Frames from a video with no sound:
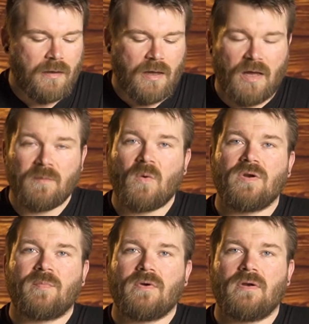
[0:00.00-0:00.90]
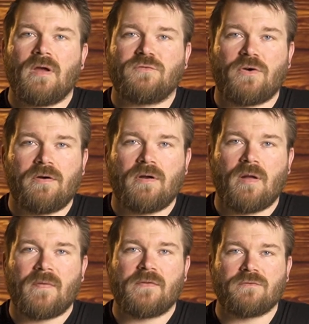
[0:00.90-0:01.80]
I'm going to put a chart
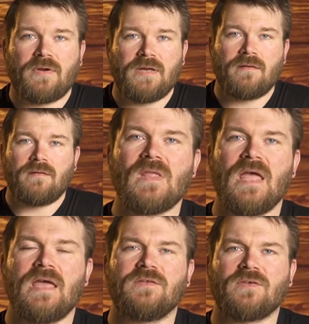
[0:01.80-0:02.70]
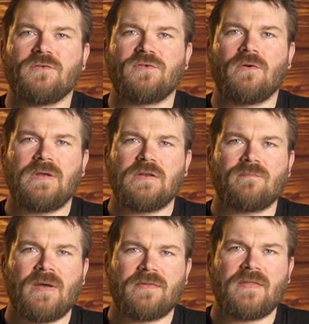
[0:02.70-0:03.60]
up on the screen, and it's going to show each
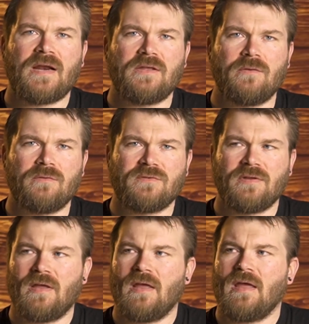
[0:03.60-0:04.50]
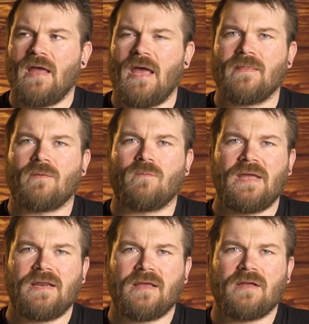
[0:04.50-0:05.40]
method that I used and the
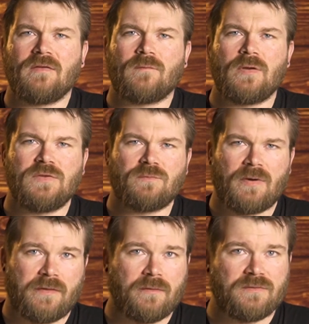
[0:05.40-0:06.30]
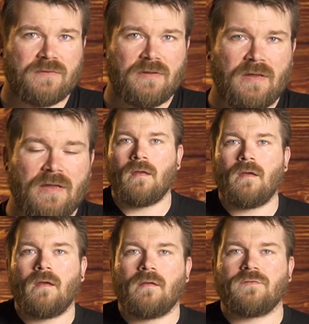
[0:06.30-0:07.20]
rating for each one of those.
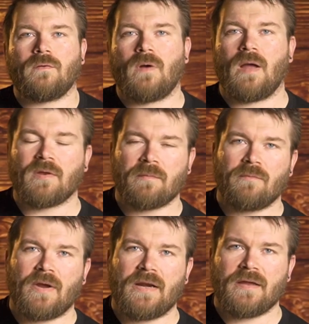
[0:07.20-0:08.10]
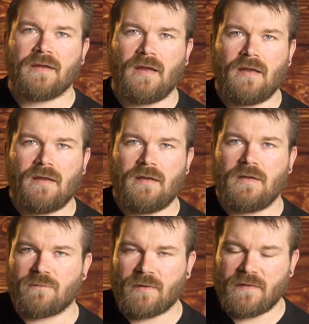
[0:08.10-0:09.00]
So I'm going to be rating
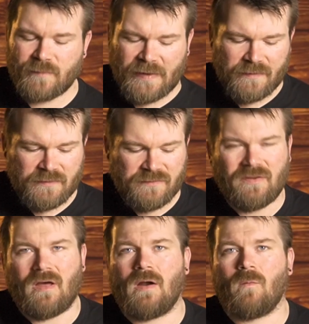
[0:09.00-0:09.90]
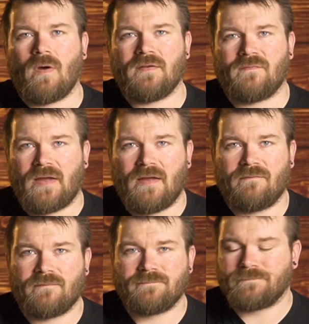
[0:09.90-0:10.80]
each one of these methods on a 1 to 5.